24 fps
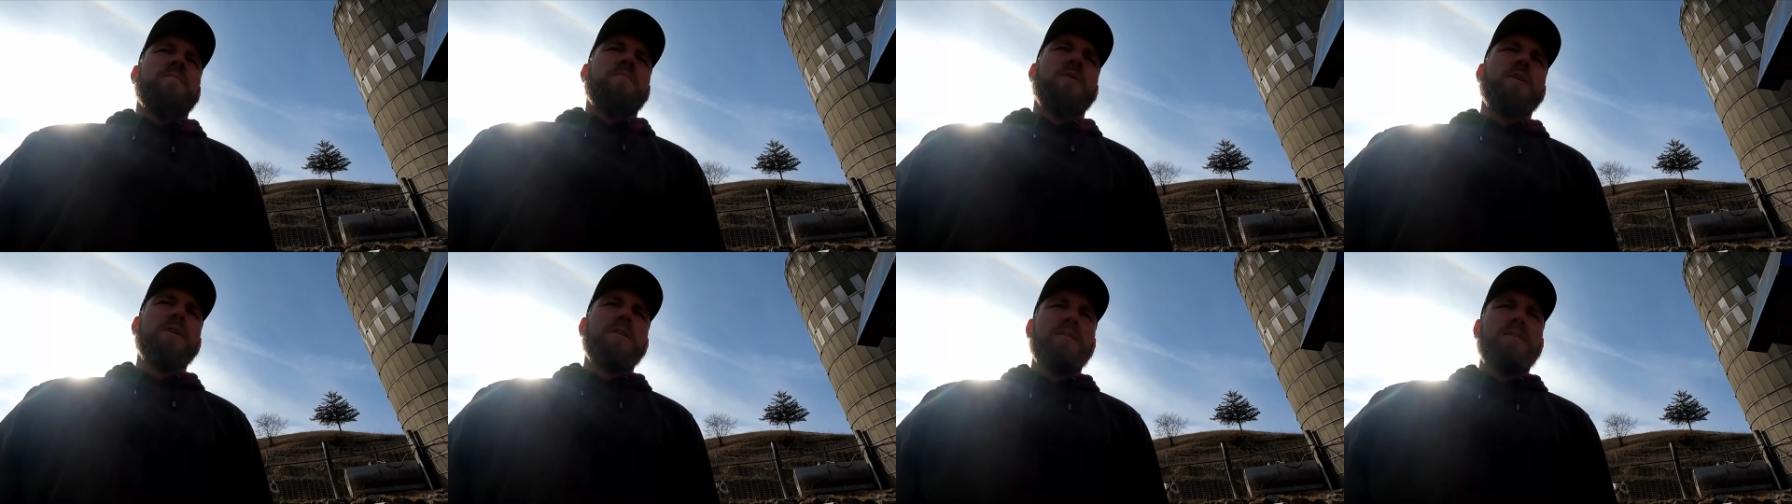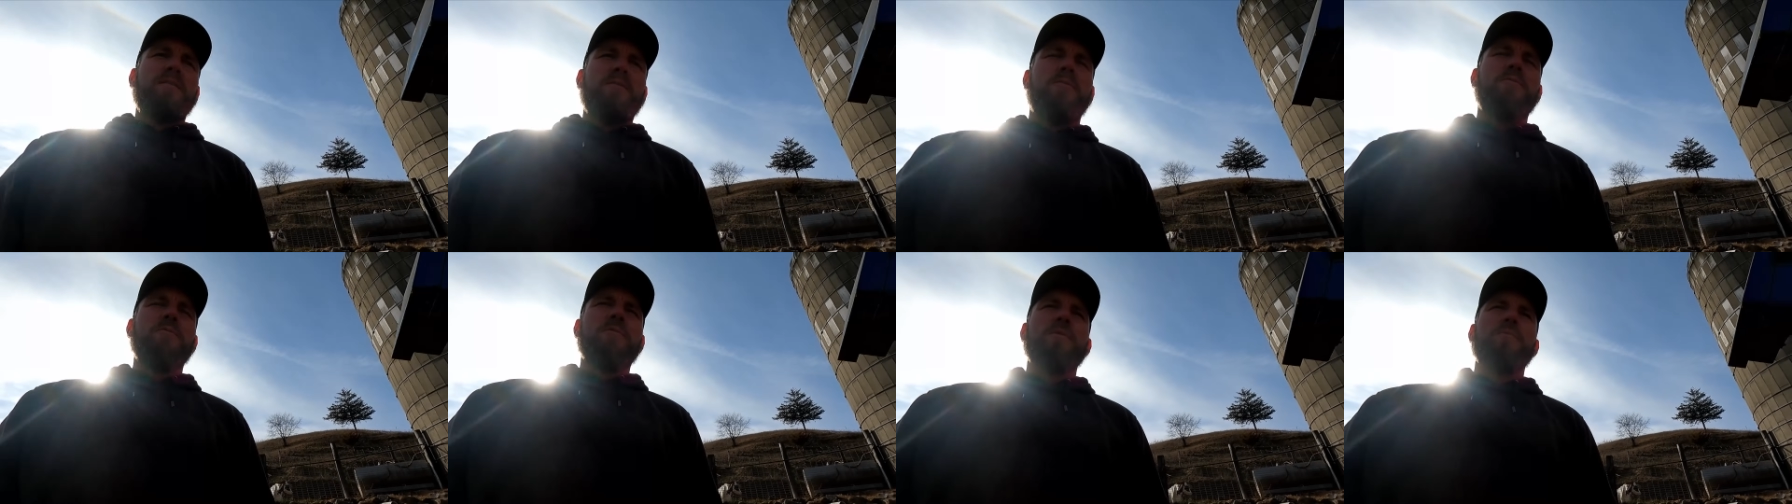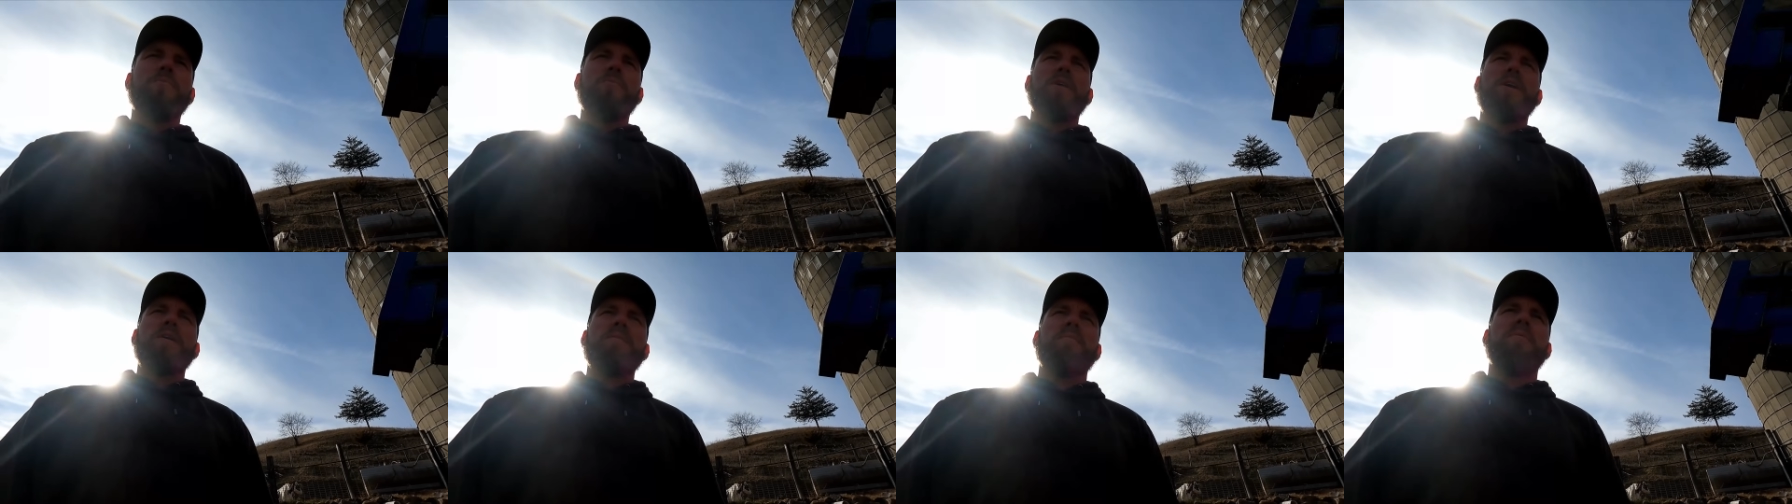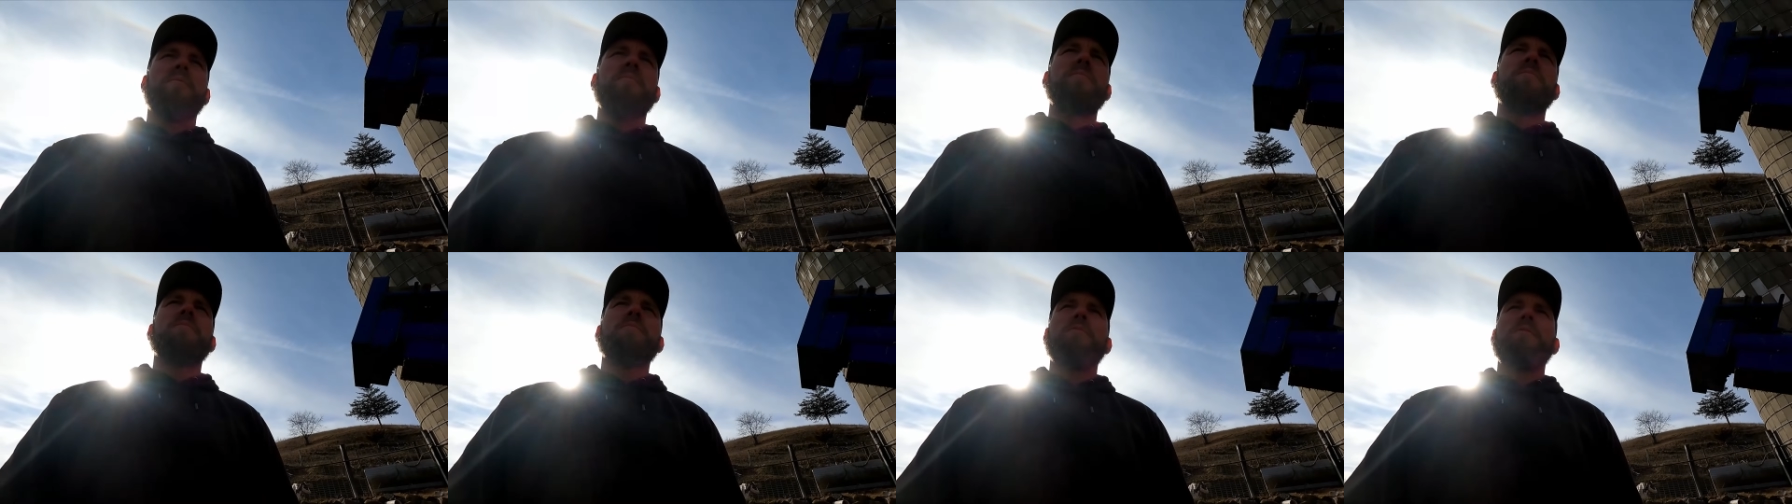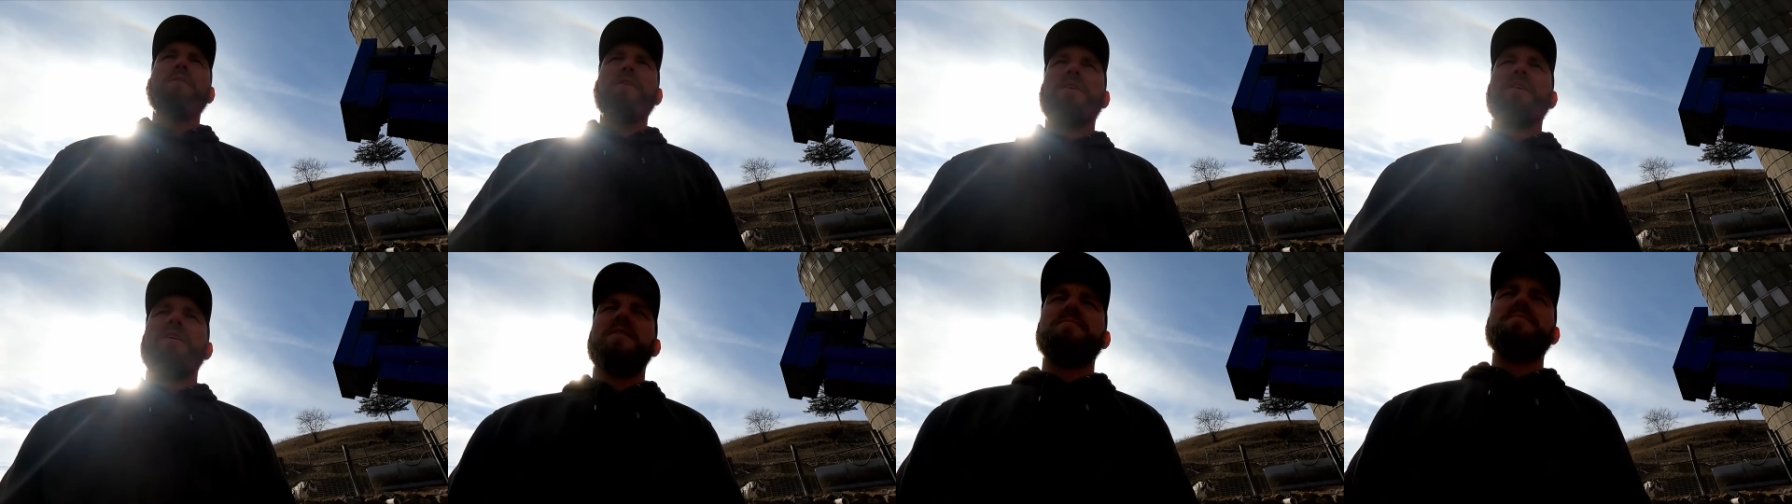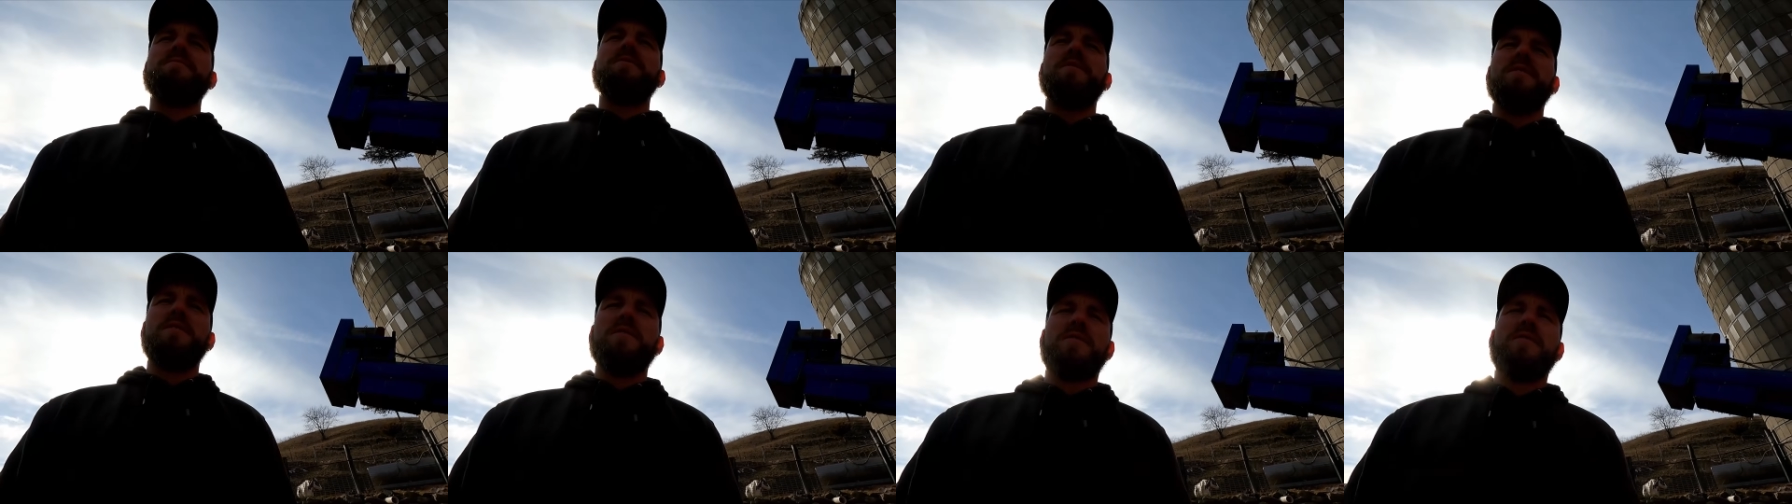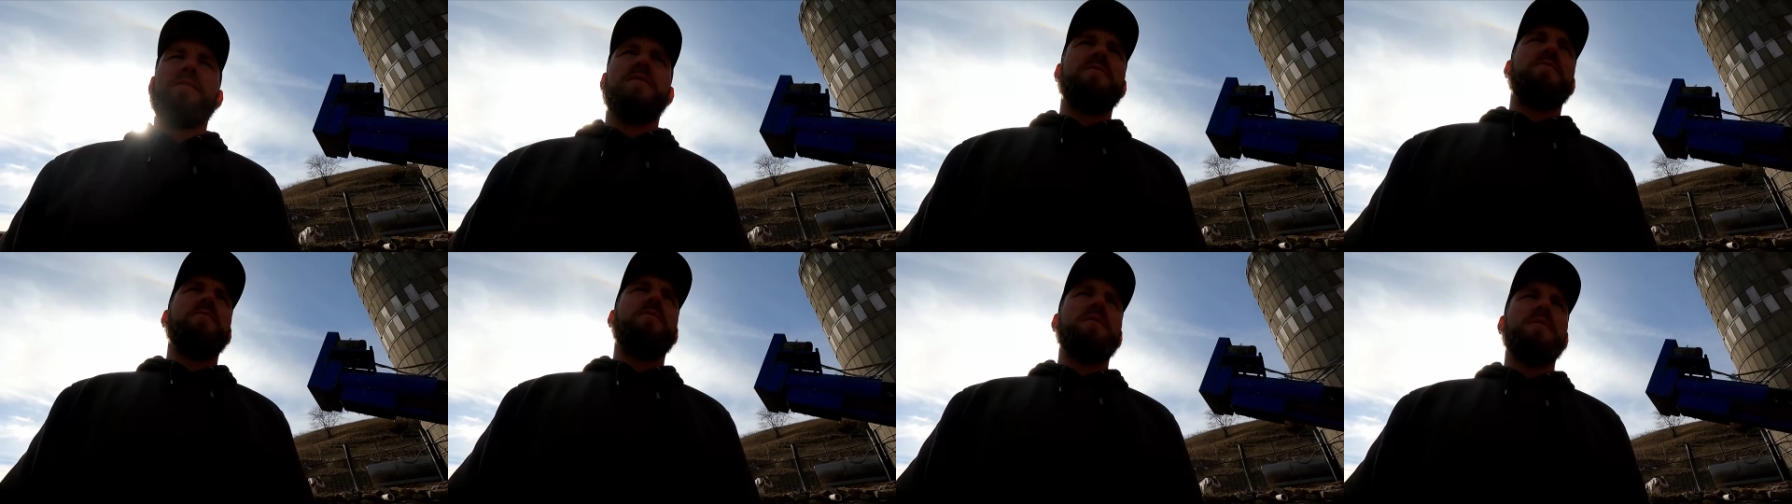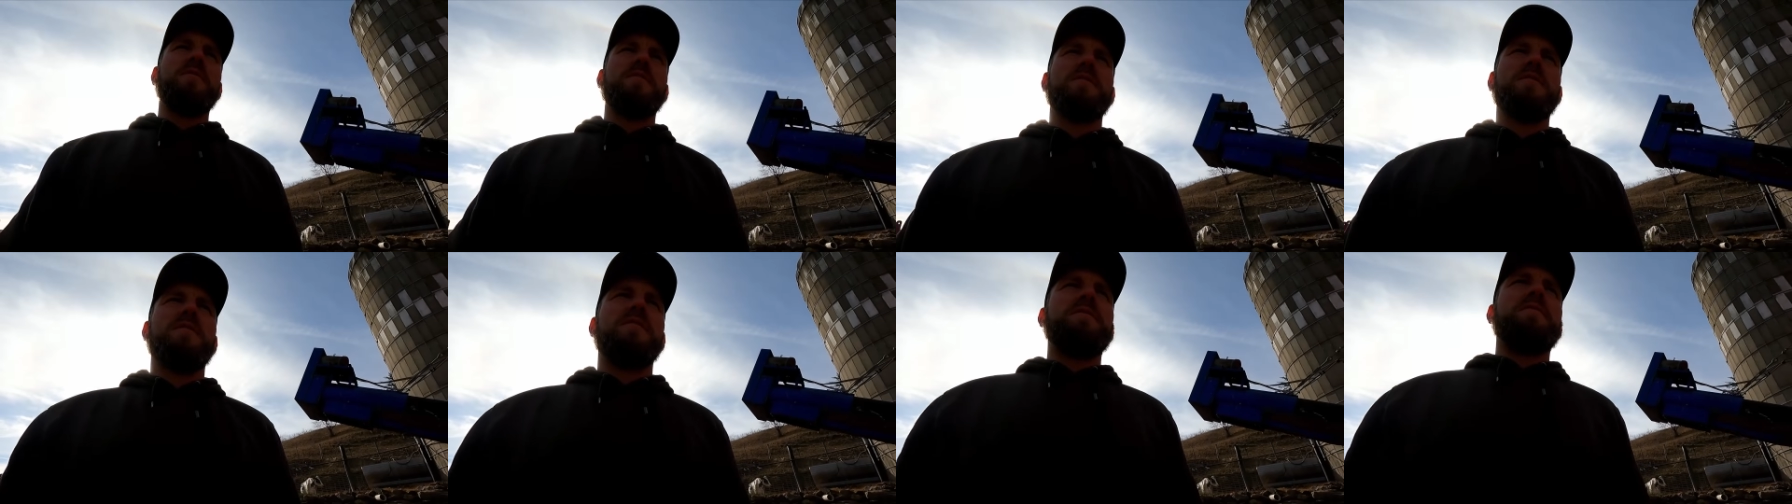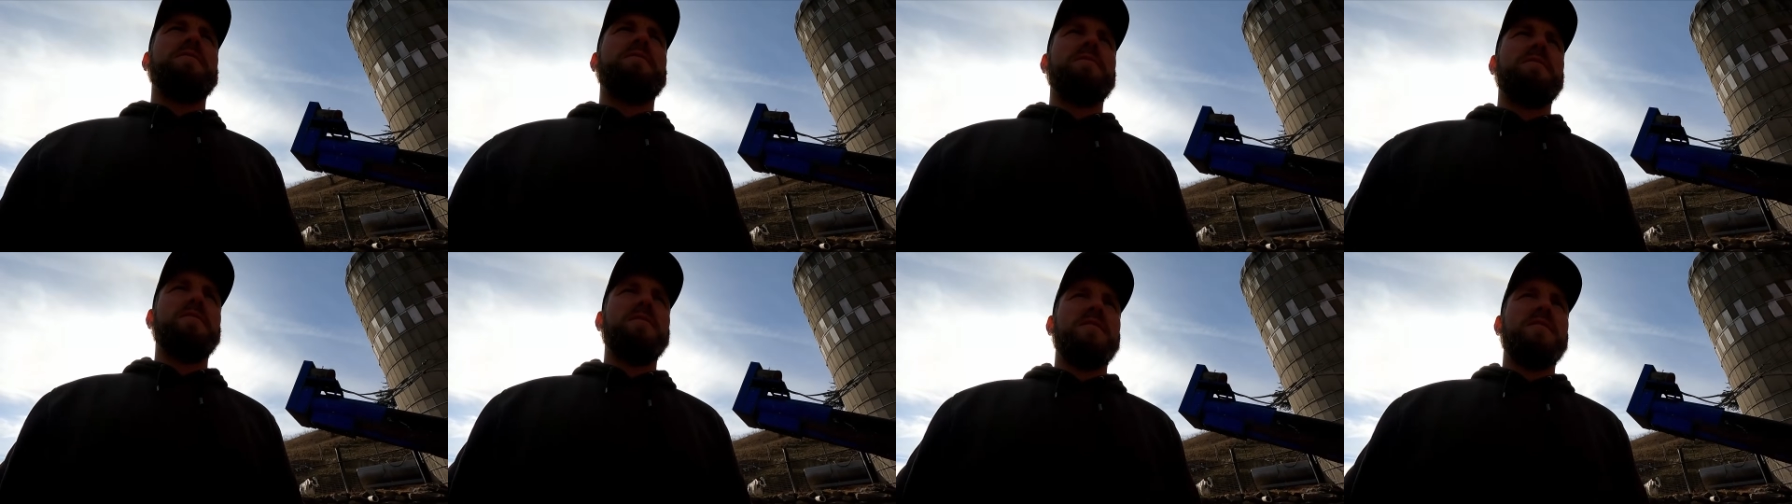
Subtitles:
But who can blame them when it comes to wanting to